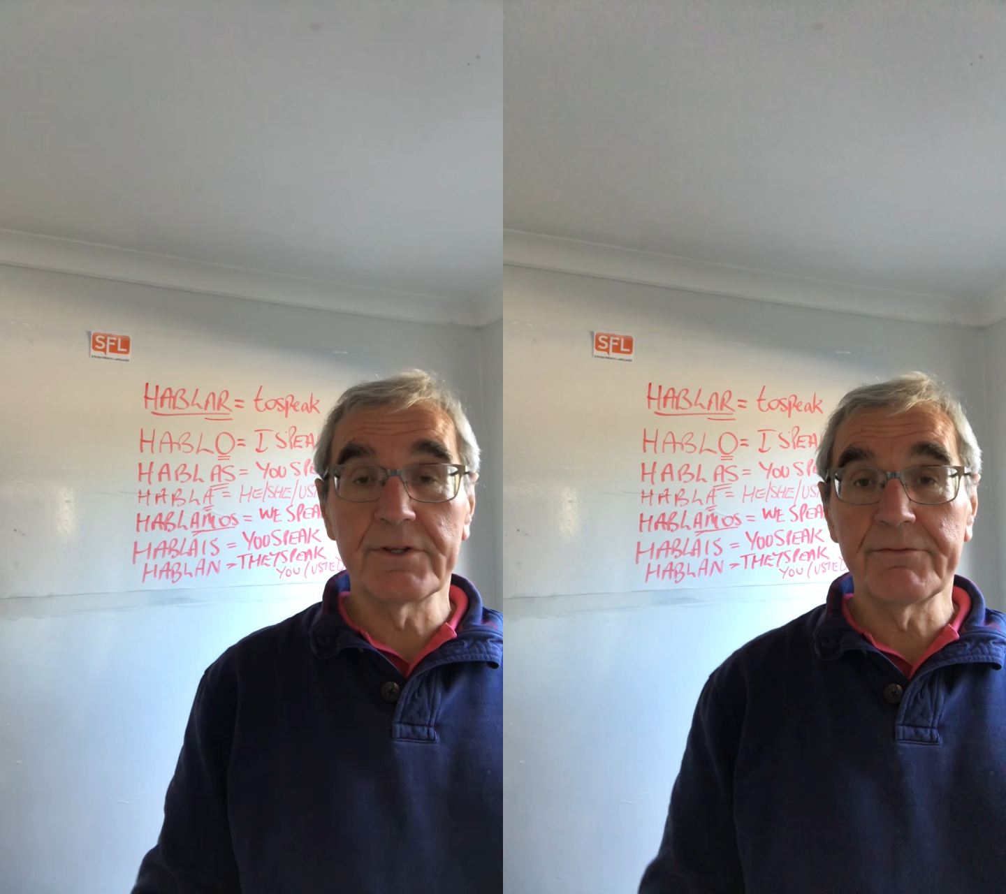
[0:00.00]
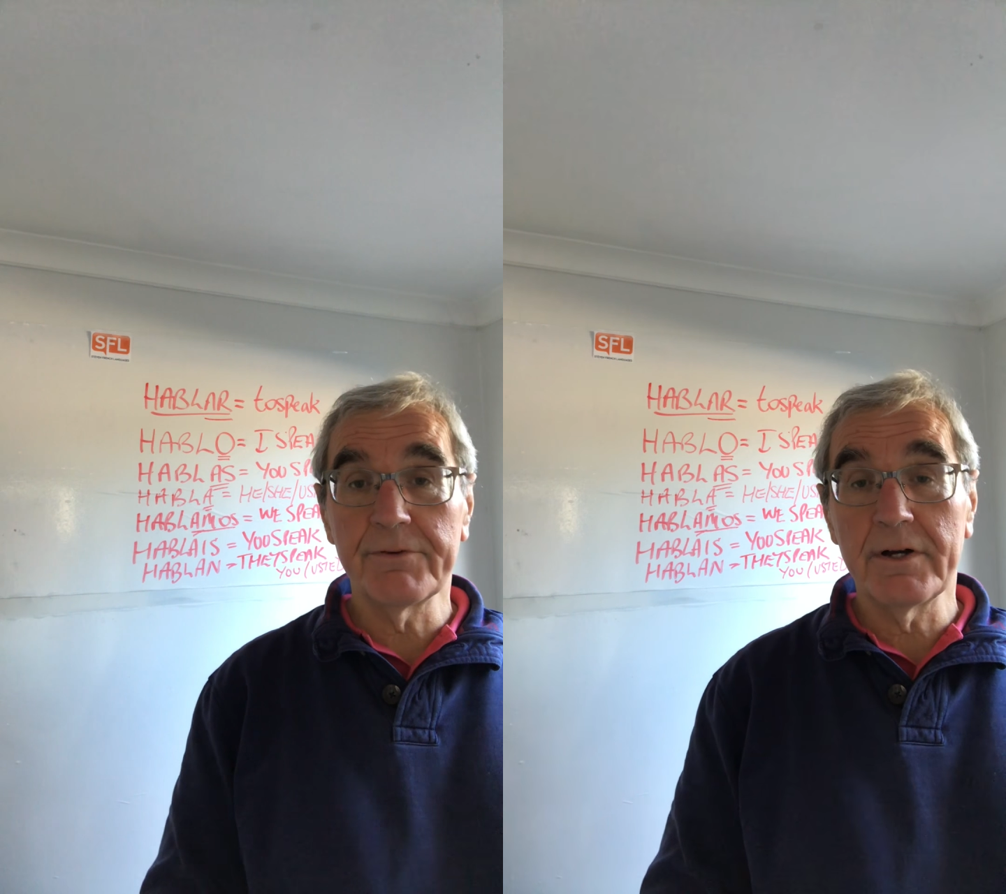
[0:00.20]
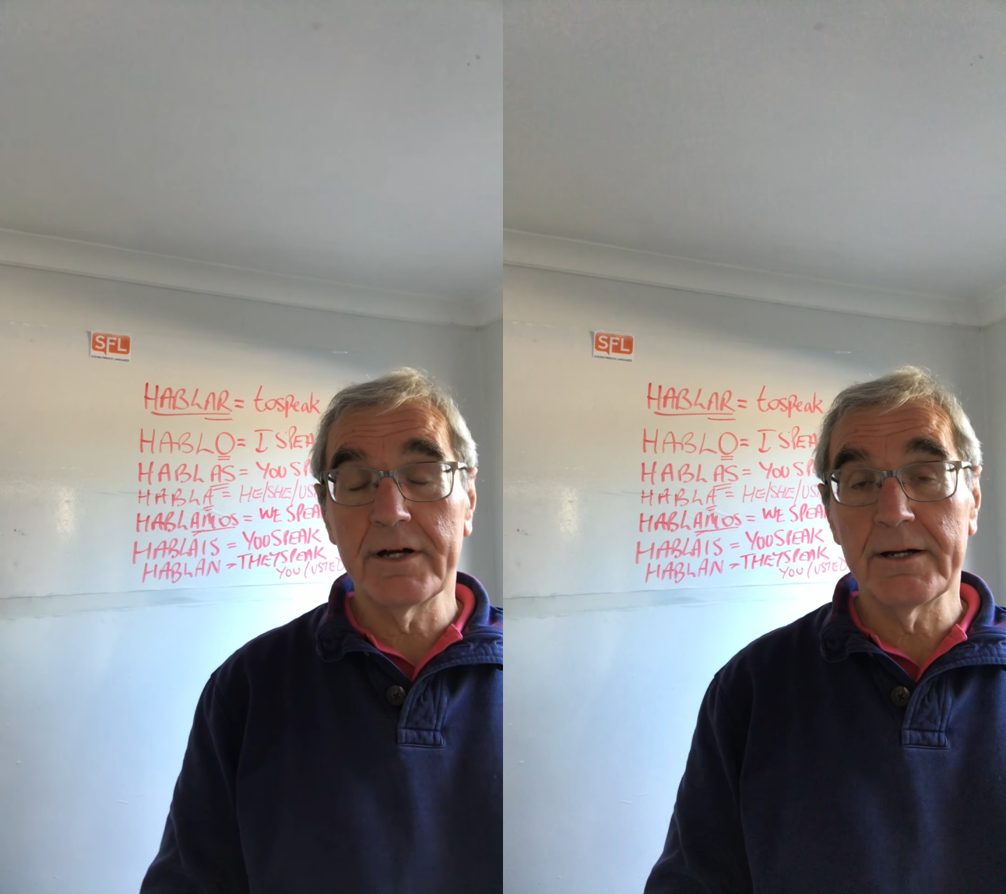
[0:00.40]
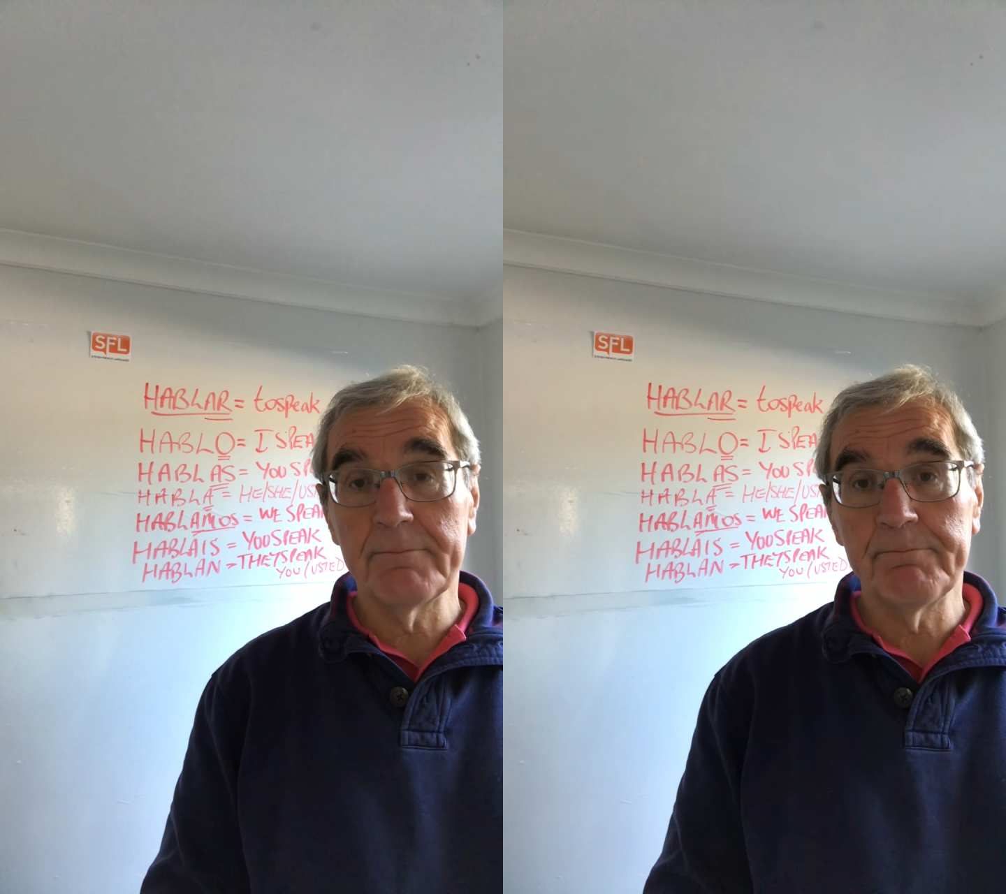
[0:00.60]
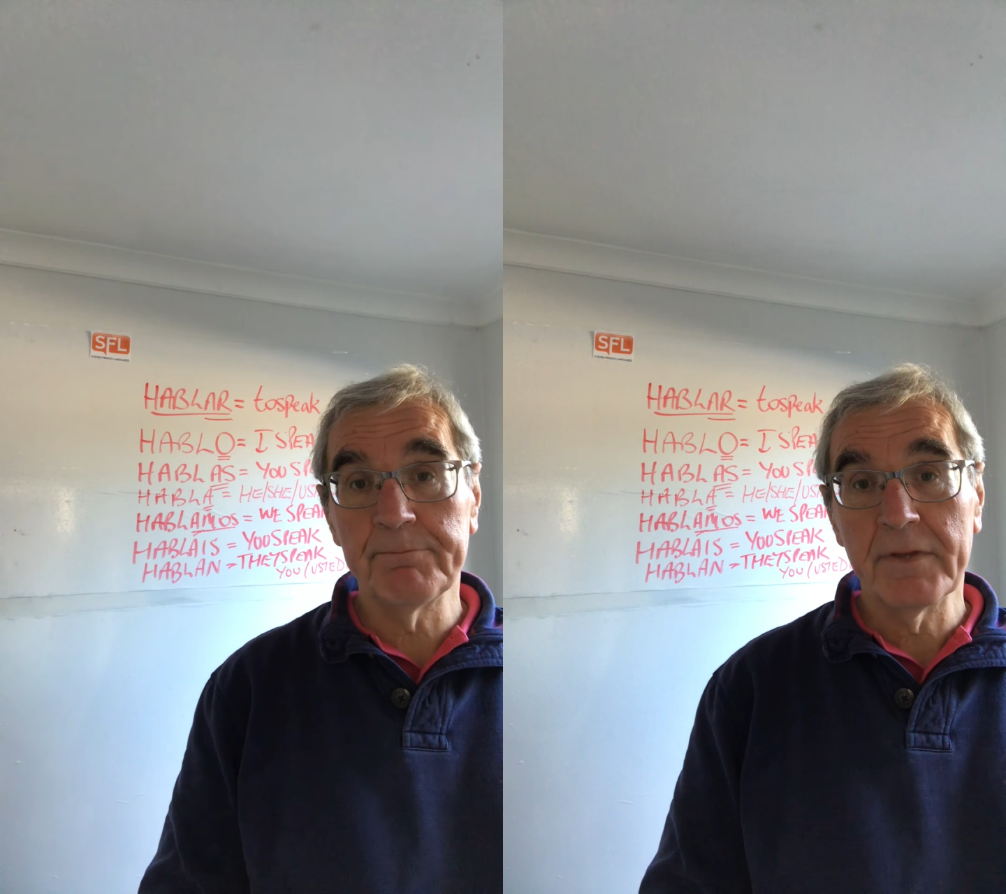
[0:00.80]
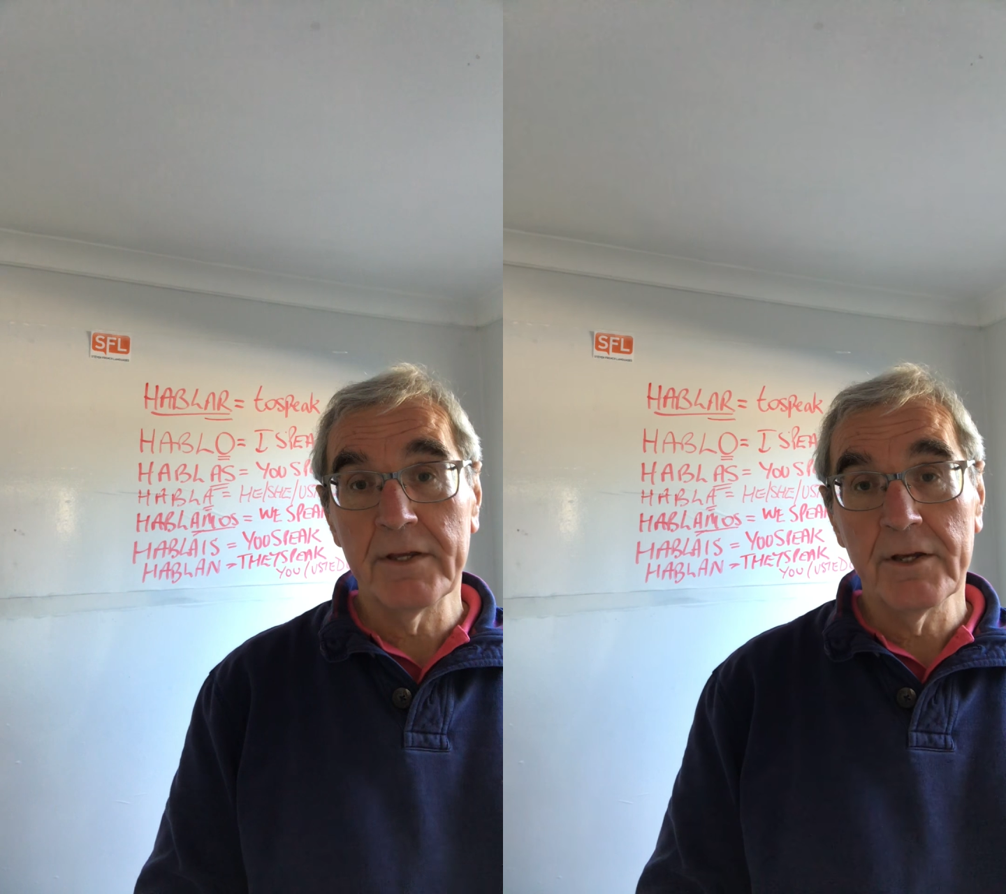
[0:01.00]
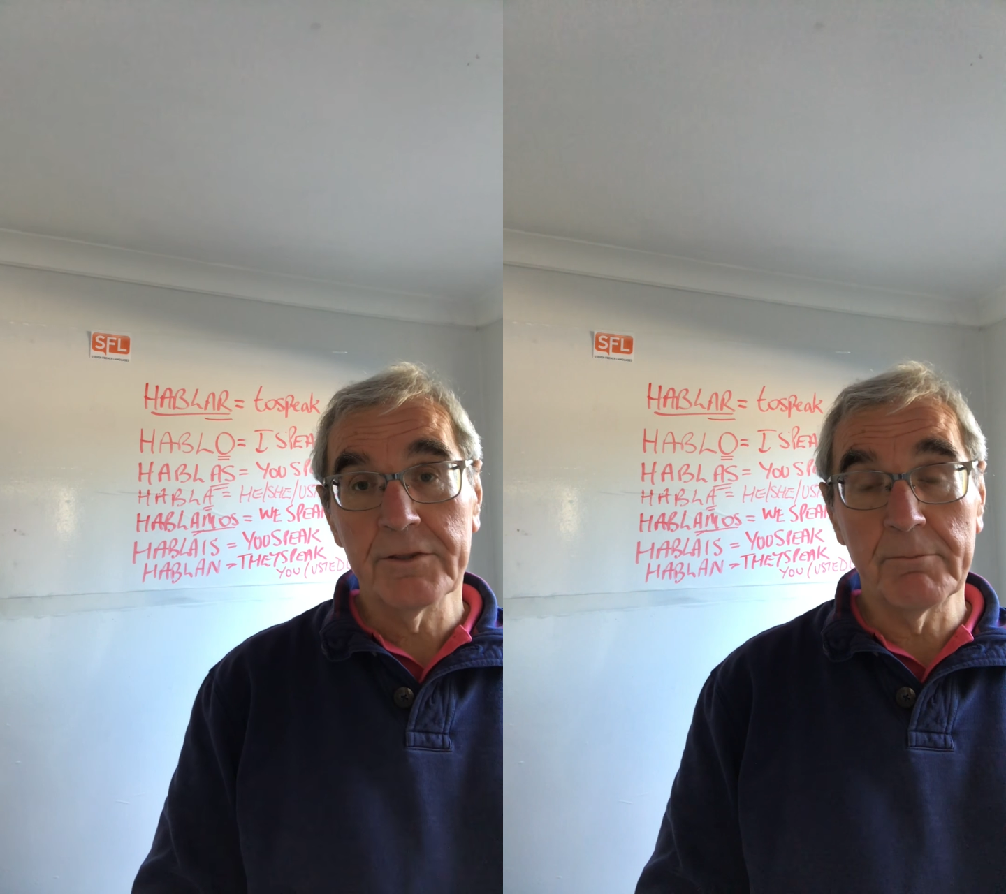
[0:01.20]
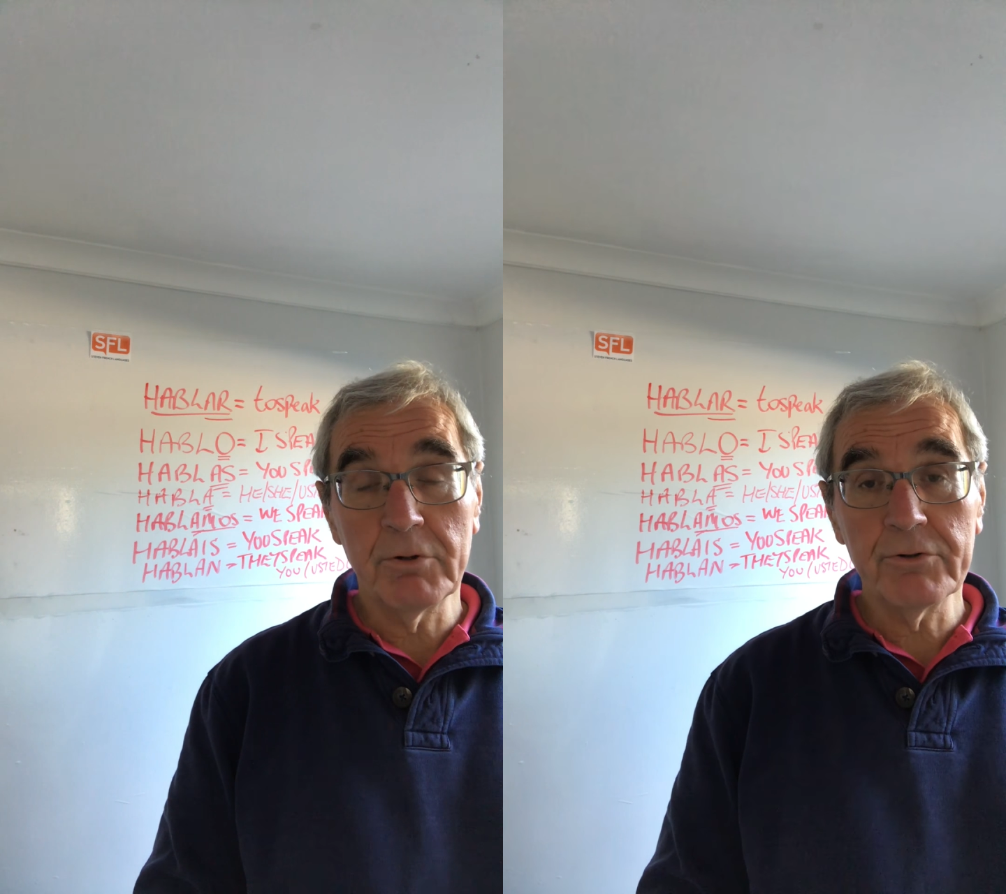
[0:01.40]
the
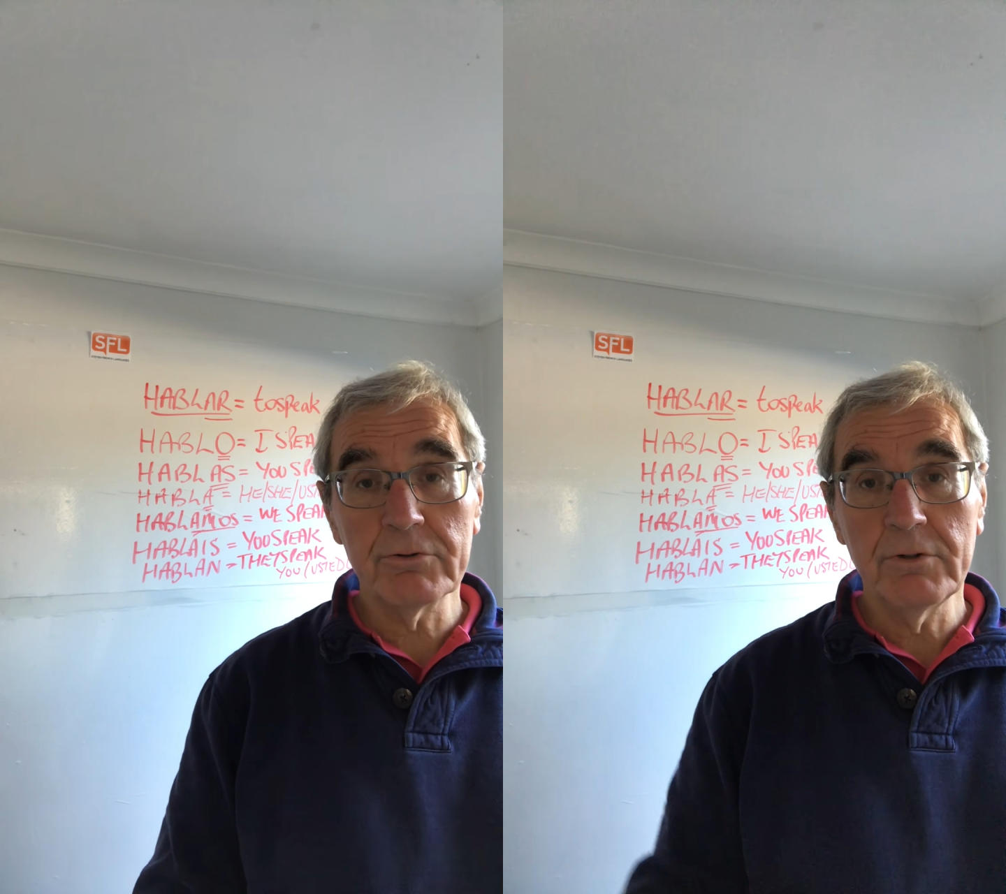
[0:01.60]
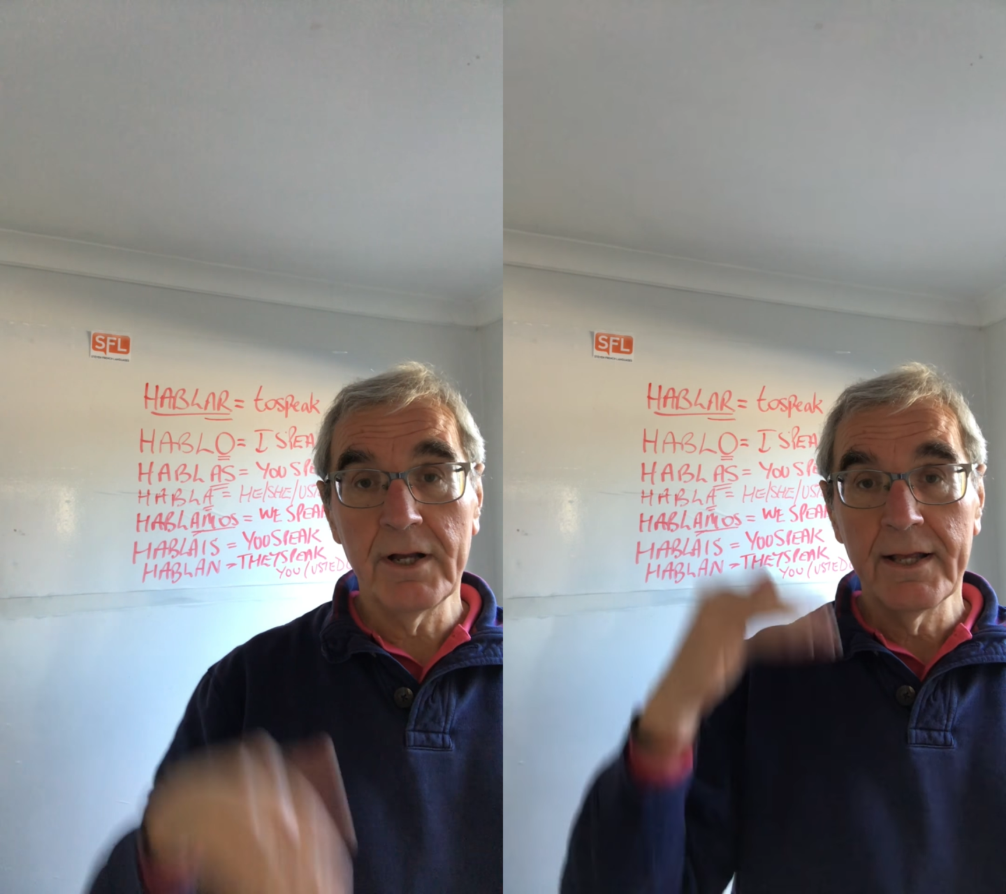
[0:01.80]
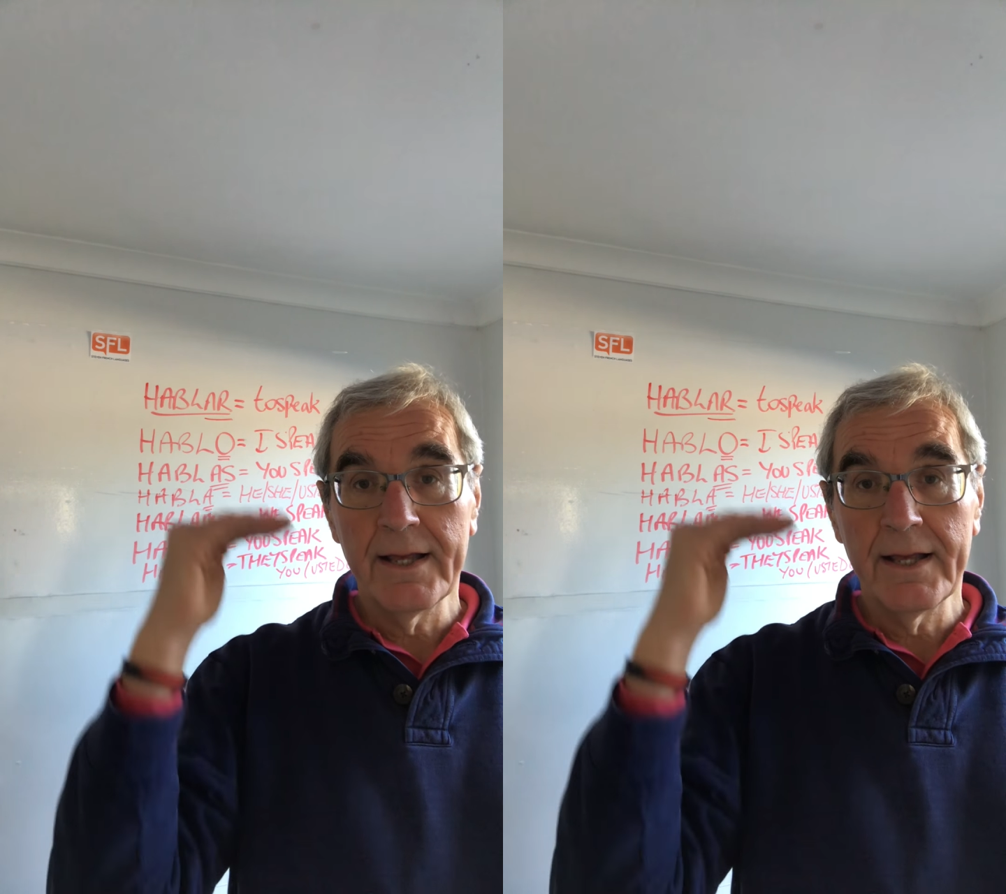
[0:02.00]
plural.